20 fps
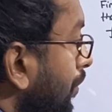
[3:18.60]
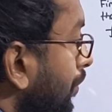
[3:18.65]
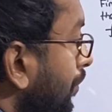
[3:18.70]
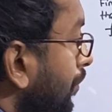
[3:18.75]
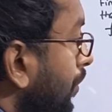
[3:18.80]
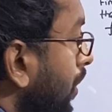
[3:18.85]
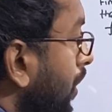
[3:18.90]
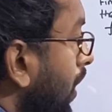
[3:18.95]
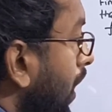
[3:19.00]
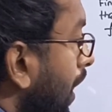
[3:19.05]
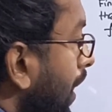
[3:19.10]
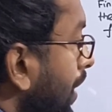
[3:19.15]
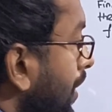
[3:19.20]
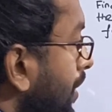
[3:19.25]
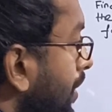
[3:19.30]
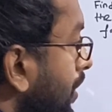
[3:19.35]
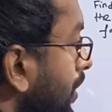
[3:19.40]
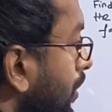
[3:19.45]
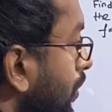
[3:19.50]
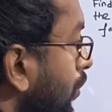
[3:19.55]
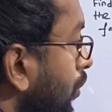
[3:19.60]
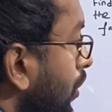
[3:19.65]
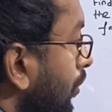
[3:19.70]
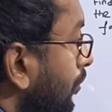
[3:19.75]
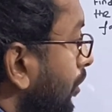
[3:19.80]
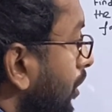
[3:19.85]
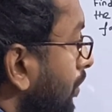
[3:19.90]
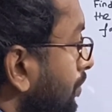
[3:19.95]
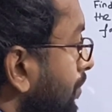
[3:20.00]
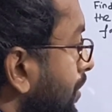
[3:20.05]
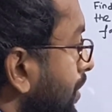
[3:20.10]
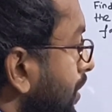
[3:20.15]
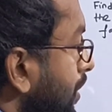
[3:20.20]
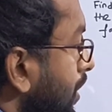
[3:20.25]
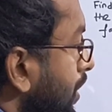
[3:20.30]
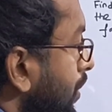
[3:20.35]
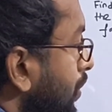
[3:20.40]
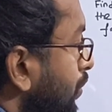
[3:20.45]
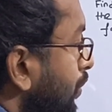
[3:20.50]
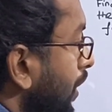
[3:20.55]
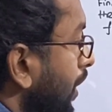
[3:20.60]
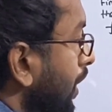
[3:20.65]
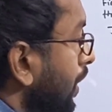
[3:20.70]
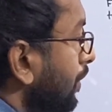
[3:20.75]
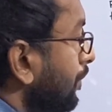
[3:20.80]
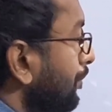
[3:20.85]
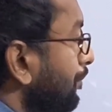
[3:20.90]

will write root over of G into L.